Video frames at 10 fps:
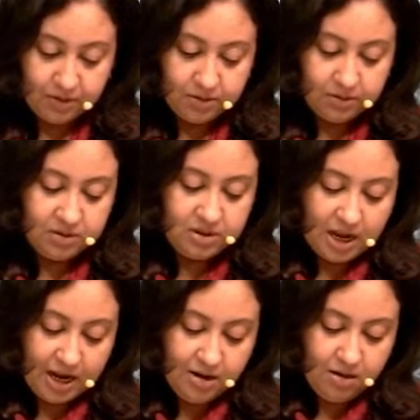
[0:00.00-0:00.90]

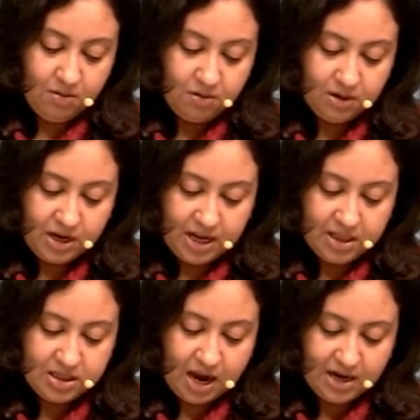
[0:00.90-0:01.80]
then
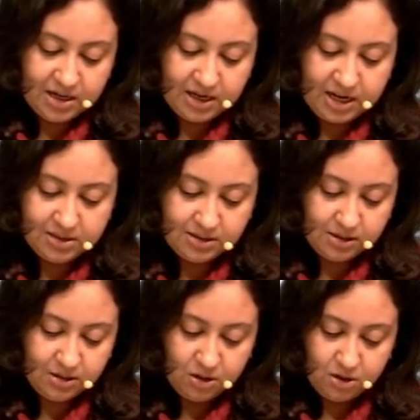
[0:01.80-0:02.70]
in that case
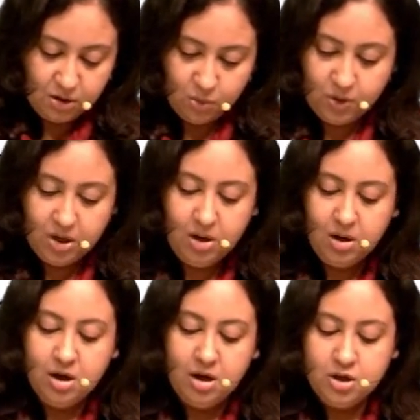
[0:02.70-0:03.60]
you will
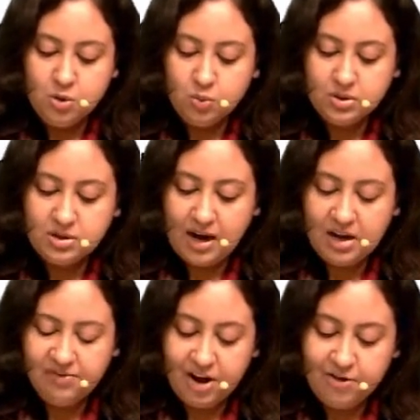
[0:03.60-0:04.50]
use
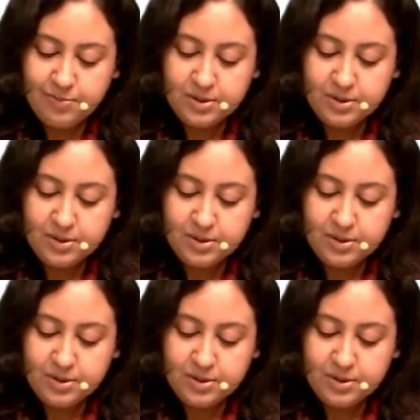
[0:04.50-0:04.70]
95%